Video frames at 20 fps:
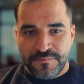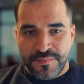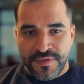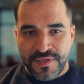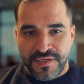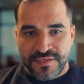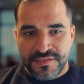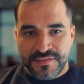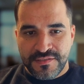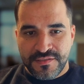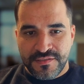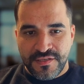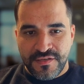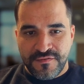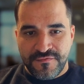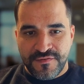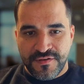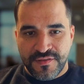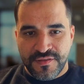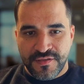Paste
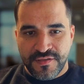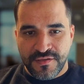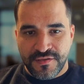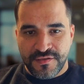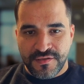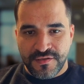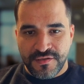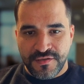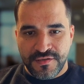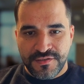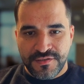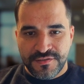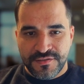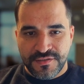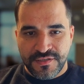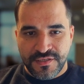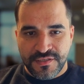everything here.